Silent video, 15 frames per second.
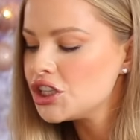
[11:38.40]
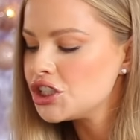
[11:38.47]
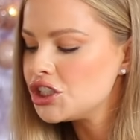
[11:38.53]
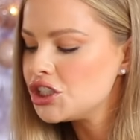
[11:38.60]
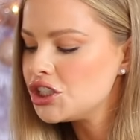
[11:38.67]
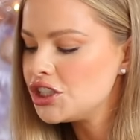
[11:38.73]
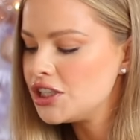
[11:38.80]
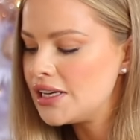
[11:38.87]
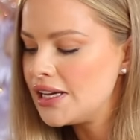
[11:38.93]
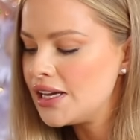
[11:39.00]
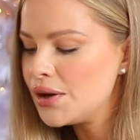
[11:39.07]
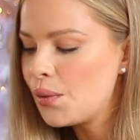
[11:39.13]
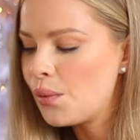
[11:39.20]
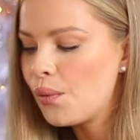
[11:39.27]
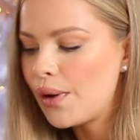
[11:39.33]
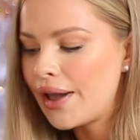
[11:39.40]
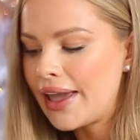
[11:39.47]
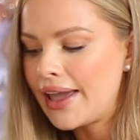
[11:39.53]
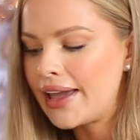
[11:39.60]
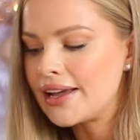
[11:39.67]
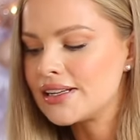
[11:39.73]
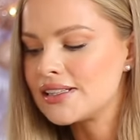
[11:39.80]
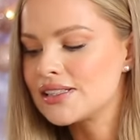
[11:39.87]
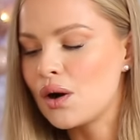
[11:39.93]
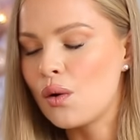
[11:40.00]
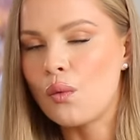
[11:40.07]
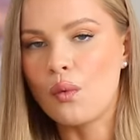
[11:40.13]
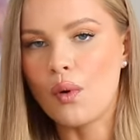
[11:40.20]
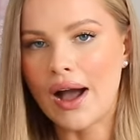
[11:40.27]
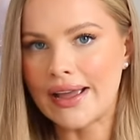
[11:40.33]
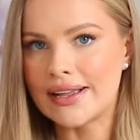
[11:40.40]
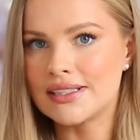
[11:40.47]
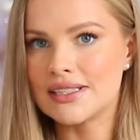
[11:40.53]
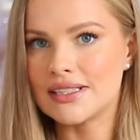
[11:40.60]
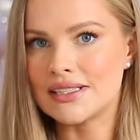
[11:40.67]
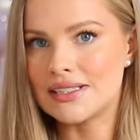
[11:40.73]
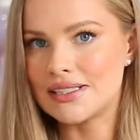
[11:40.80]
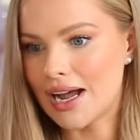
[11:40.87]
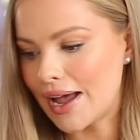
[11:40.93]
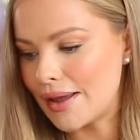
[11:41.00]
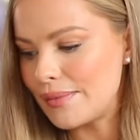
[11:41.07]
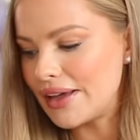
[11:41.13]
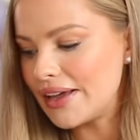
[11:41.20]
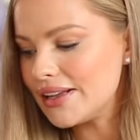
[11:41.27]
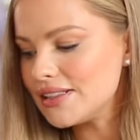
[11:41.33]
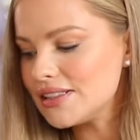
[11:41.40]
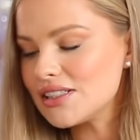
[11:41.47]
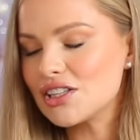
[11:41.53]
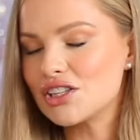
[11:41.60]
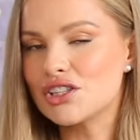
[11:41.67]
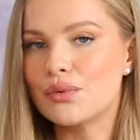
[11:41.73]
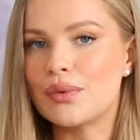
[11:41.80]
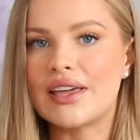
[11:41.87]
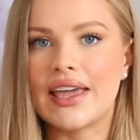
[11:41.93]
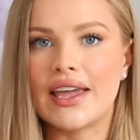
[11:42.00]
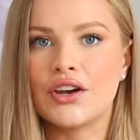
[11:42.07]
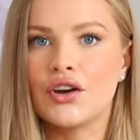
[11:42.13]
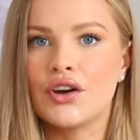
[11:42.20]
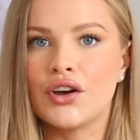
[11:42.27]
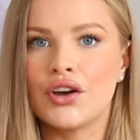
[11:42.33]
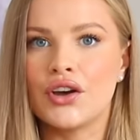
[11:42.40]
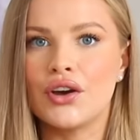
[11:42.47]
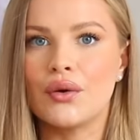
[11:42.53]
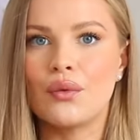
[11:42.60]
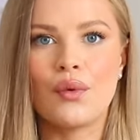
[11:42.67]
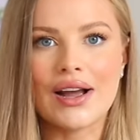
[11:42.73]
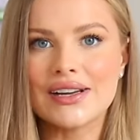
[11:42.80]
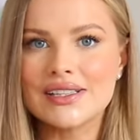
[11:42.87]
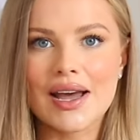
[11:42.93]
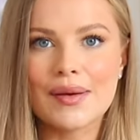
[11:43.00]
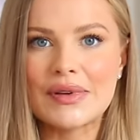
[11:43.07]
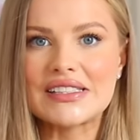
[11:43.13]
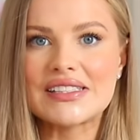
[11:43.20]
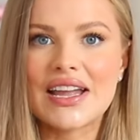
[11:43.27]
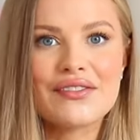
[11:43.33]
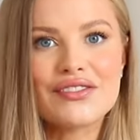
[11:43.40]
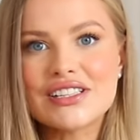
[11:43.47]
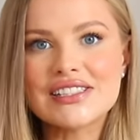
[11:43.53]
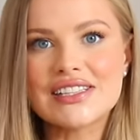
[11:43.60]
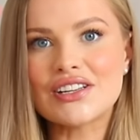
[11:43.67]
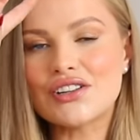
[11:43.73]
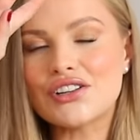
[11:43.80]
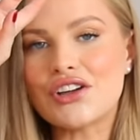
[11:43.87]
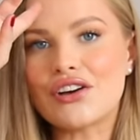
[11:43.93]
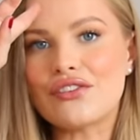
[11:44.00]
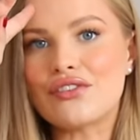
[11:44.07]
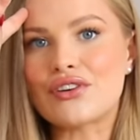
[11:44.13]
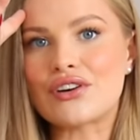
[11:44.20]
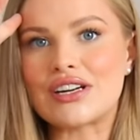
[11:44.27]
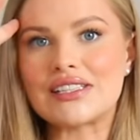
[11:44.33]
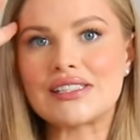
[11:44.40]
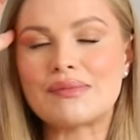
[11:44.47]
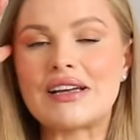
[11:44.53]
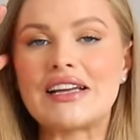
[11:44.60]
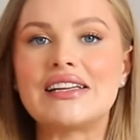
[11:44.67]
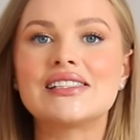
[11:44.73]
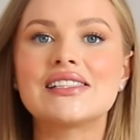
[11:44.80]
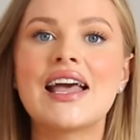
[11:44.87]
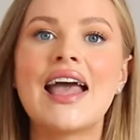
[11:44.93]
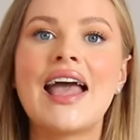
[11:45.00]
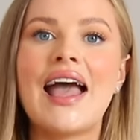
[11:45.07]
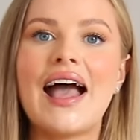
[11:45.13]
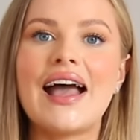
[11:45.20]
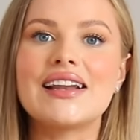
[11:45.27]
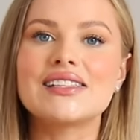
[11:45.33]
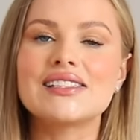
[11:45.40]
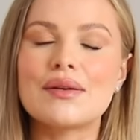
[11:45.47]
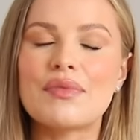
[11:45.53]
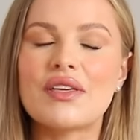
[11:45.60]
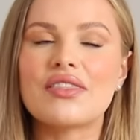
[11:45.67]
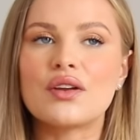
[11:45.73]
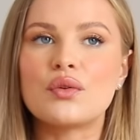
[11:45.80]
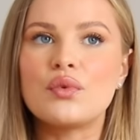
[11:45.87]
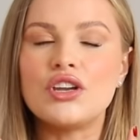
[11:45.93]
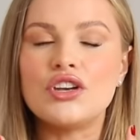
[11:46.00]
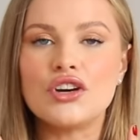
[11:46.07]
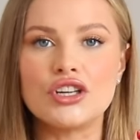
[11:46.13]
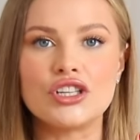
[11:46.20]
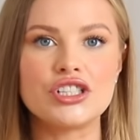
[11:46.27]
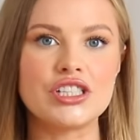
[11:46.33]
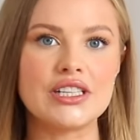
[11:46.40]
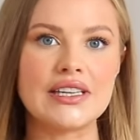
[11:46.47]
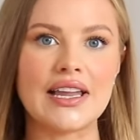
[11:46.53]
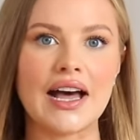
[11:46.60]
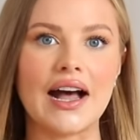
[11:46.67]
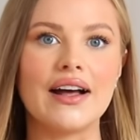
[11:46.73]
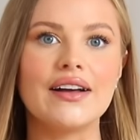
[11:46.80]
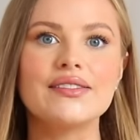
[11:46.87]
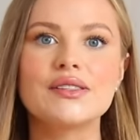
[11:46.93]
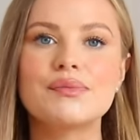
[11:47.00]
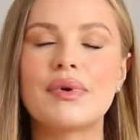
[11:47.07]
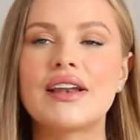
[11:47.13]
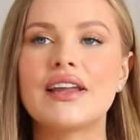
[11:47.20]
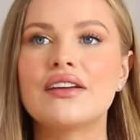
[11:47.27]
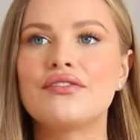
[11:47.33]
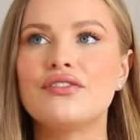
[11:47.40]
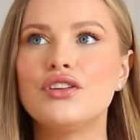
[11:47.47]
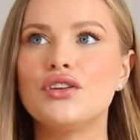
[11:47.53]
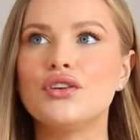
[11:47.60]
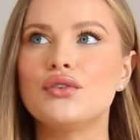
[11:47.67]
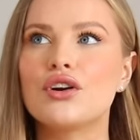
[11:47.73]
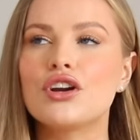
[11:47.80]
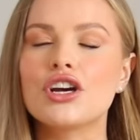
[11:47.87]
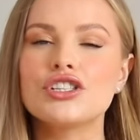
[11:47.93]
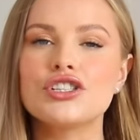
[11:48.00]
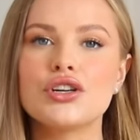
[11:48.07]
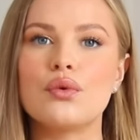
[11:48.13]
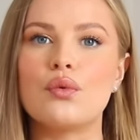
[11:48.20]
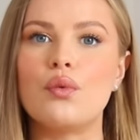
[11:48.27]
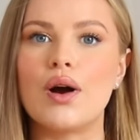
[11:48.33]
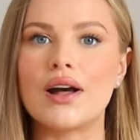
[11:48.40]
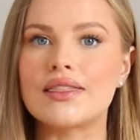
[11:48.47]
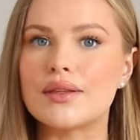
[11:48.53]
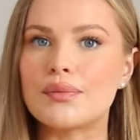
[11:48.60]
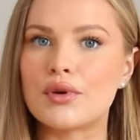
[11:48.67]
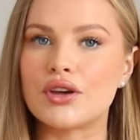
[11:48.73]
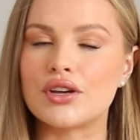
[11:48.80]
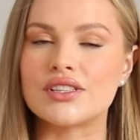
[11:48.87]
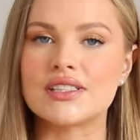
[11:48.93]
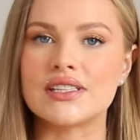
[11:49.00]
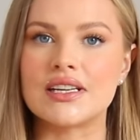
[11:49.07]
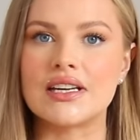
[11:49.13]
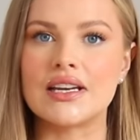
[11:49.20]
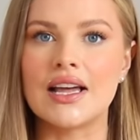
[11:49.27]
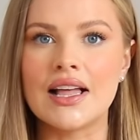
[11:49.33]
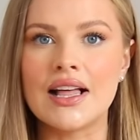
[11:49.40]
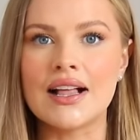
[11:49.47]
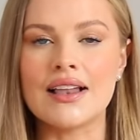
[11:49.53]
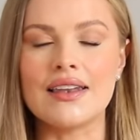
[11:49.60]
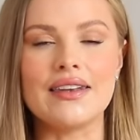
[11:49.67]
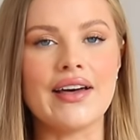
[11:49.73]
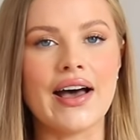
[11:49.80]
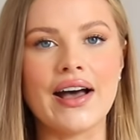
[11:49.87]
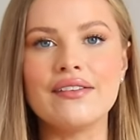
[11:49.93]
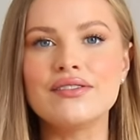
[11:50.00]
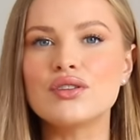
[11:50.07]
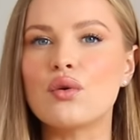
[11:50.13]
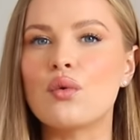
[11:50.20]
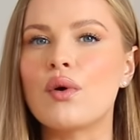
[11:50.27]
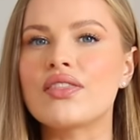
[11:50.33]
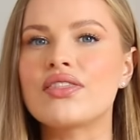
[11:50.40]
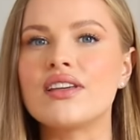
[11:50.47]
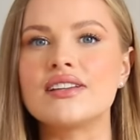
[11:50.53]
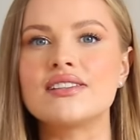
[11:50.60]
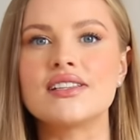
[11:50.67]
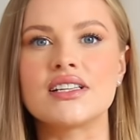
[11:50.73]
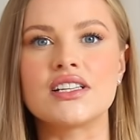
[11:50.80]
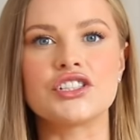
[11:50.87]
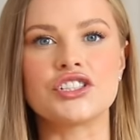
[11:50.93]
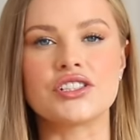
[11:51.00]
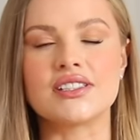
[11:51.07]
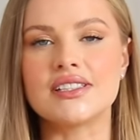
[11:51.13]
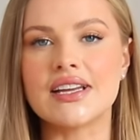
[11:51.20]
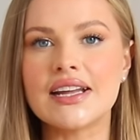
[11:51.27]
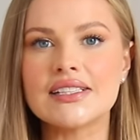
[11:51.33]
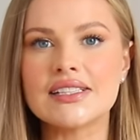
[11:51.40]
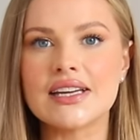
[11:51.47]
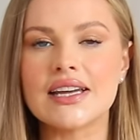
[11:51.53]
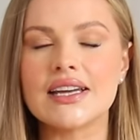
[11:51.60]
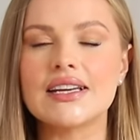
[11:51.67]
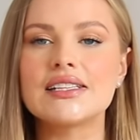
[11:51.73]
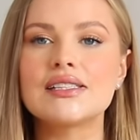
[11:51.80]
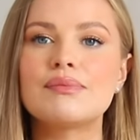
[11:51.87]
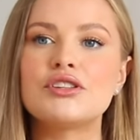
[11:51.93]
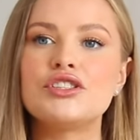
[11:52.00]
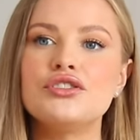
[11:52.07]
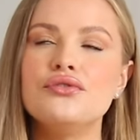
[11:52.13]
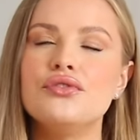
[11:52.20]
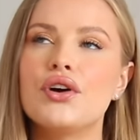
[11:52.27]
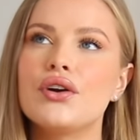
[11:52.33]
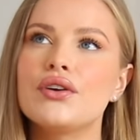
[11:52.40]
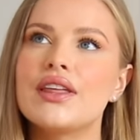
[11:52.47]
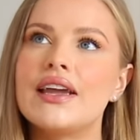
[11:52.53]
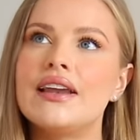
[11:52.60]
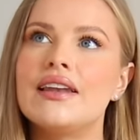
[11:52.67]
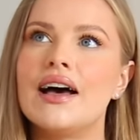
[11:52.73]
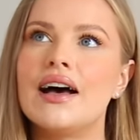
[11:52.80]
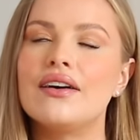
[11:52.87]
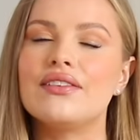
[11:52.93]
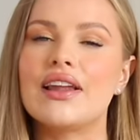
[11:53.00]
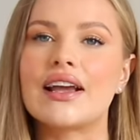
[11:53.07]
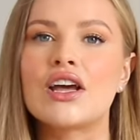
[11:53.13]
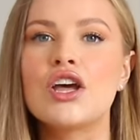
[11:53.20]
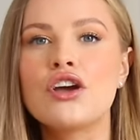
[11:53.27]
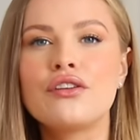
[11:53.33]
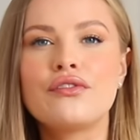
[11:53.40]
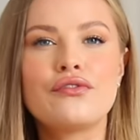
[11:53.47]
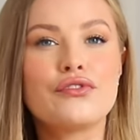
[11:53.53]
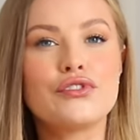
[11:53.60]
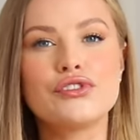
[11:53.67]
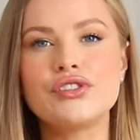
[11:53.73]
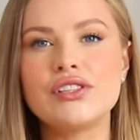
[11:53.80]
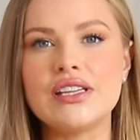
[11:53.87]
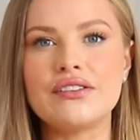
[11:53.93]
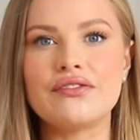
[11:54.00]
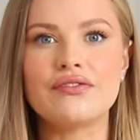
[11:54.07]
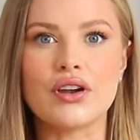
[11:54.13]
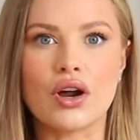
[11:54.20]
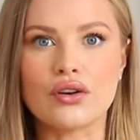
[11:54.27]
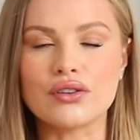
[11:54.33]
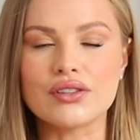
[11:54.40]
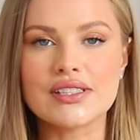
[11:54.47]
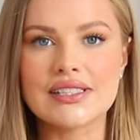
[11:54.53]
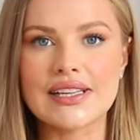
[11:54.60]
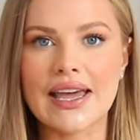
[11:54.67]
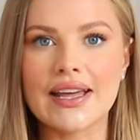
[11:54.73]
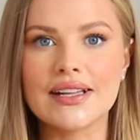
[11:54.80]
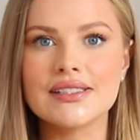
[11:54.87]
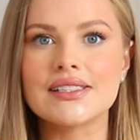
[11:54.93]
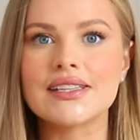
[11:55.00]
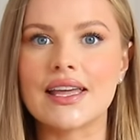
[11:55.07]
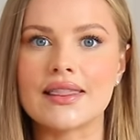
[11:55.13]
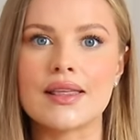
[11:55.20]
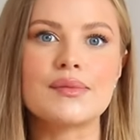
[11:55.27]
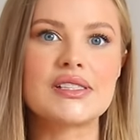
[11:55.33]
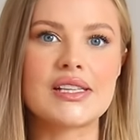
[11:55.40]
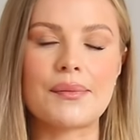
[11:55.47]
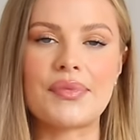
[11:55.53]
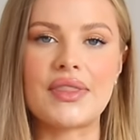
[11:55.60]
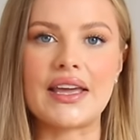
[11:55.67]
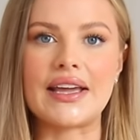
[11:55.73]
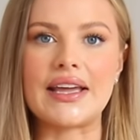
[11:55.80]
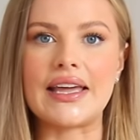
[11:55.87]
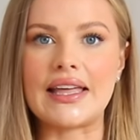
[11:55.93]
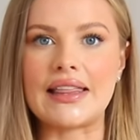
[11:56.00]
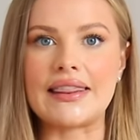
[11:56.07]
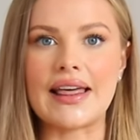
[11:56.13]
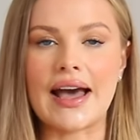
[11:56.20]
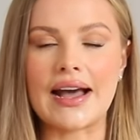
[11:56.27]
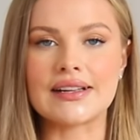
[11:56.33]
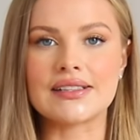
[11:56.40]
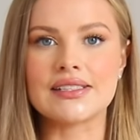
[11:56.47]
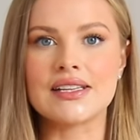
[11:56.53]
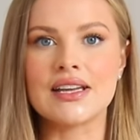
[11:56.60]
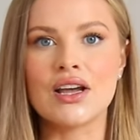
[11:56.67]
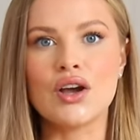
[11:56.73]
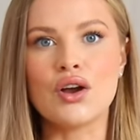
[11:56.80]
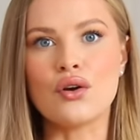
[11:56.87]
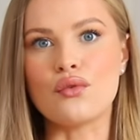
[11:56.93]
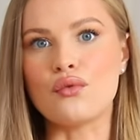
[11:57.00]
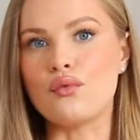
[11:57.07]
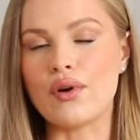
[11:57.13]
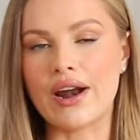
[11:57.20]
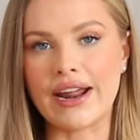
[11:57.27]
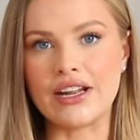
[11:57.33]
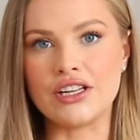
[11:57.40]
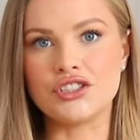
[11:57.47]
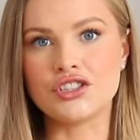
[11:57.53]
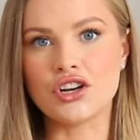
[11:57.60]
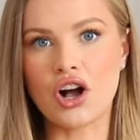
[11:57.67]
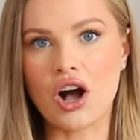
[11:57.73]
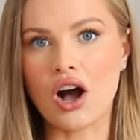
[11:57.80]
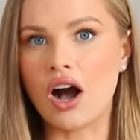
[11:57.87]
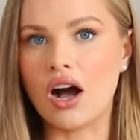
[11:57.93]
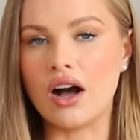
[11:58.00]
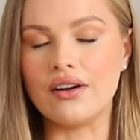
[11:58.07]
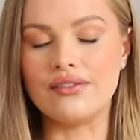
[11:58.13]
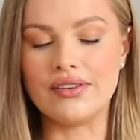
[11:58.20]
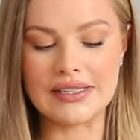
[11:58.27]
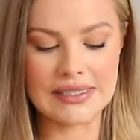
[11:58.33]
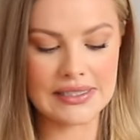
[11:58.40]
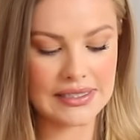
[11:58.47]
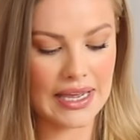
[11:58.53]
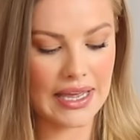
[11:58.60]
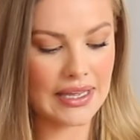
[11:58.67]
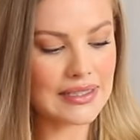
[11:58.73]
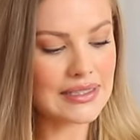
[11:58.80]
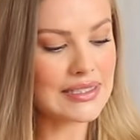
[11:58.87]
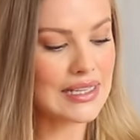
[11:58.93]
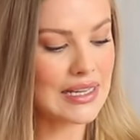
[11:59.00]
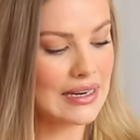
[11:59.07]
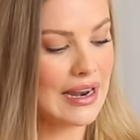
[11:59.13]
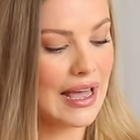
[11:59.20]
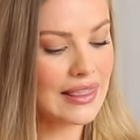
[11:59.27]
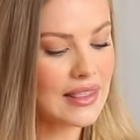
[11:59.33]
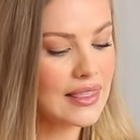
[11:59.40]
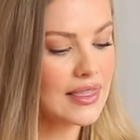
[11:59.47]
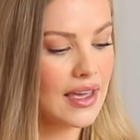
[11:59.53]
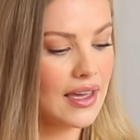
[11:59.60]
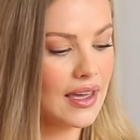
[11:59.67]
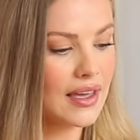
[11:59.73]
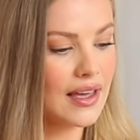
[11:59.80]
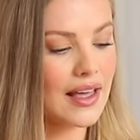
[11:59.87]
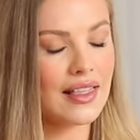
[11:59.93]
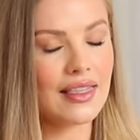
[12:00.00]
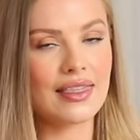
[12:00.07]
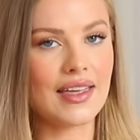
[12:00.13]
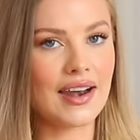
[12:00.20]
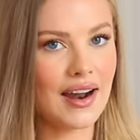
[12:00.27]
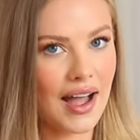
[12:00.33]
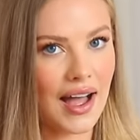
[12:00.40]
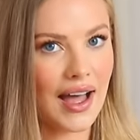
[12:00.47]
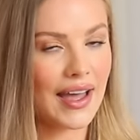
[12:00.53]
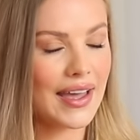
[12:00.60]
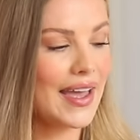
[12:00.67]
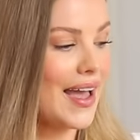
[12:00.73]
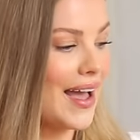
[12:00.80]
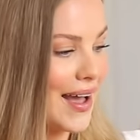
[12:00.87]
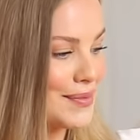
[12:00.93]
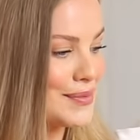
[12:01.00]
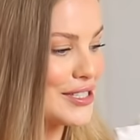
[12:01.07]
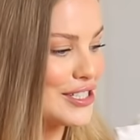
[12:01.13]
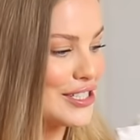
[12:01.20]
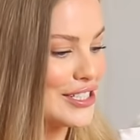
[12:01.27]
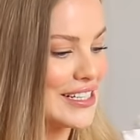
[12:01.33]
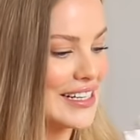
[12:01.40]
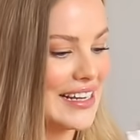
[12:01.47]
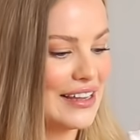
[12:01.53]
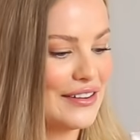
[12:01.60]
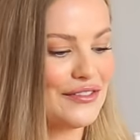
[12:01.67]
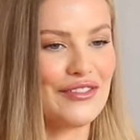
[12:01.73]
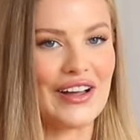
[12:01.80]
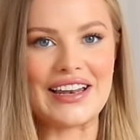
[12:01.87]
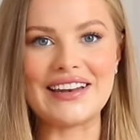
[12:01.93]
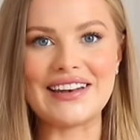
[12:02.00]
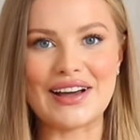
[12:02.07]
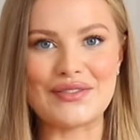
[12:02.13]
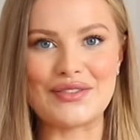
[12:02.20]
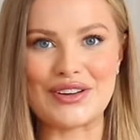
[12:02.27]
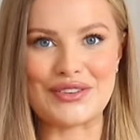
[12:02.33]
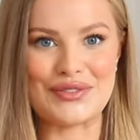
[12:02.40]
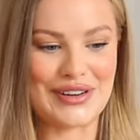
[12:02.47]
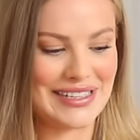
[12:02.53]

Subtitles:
she wears white diamonds. So we get her white diamonds every single year for Christmas, and it's something that we know she loves. But if you are not sure what the person loves or what their signature scent is, but you know they love like fruity floral scents, get them something in that range of scents. Another thing that I absolutely fell in love with